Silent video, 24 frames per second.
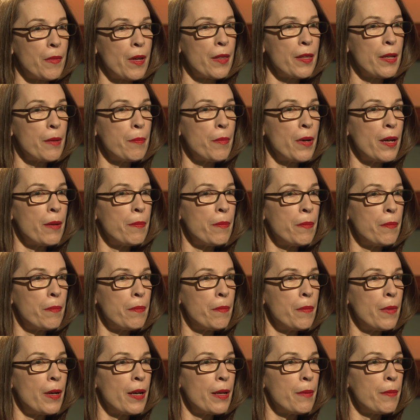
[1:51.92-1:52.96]
I think
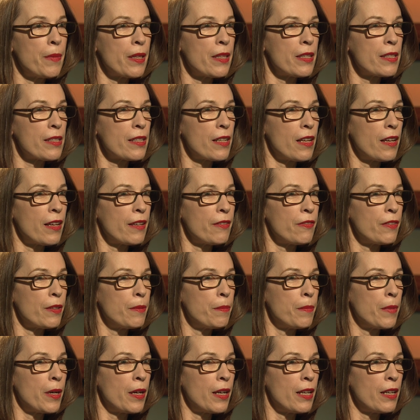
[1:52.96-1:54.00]
my mother's life and
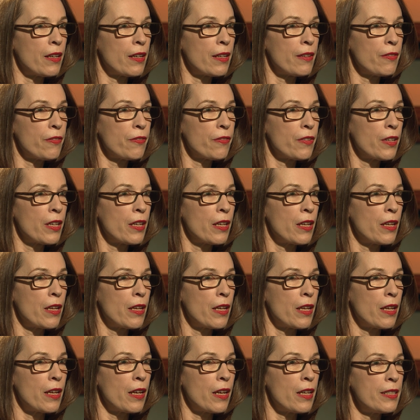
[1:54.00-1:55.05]
my life
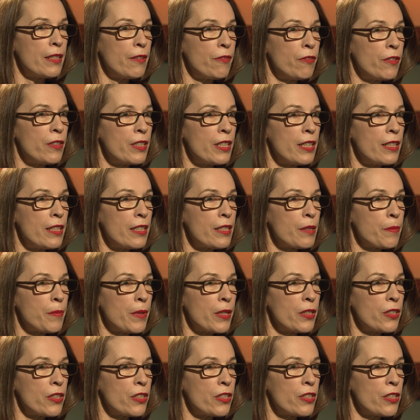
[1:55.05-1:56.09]
are different in as
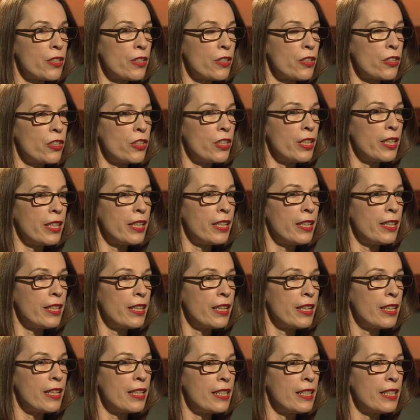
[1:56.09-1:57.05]
much as she